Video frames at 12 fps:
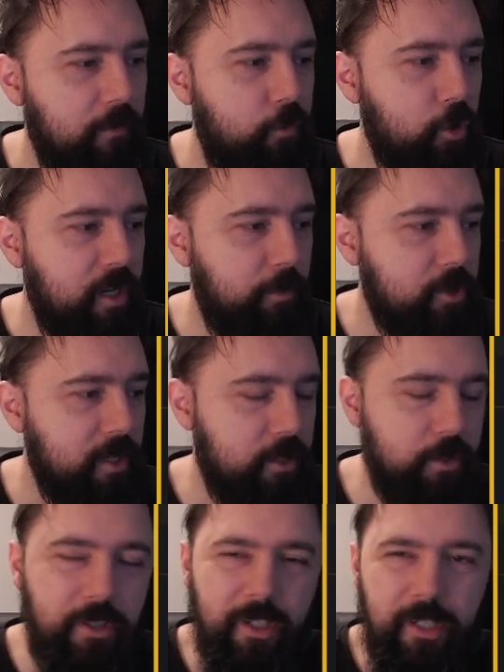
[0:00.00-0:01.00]
40 percent
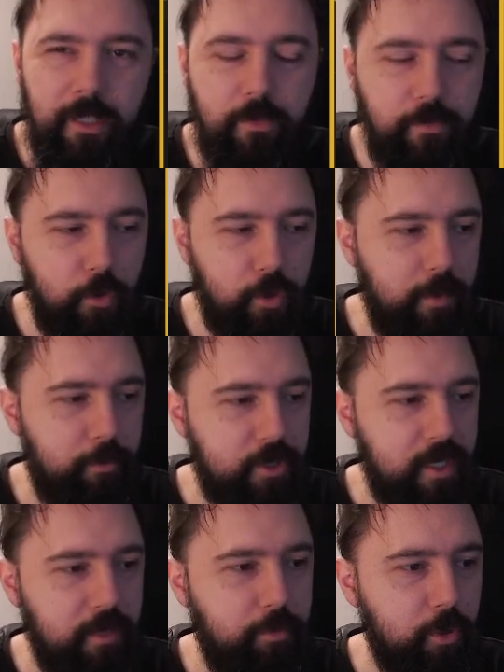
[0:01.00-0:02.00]
so 30 to 40
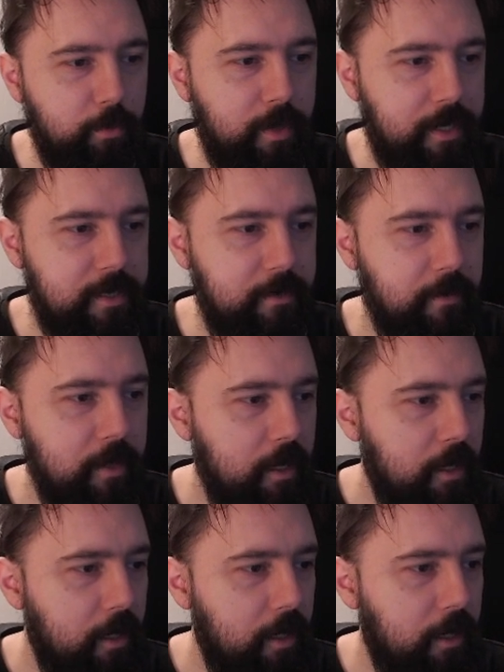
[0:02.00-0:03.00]
percent pullbacks
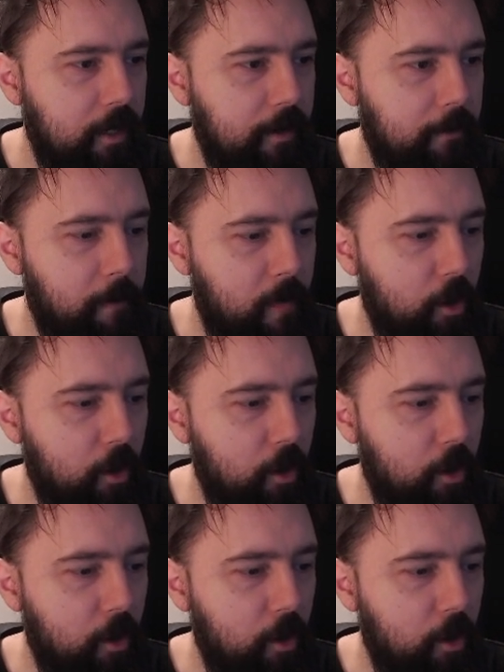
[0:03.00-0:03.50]
uh,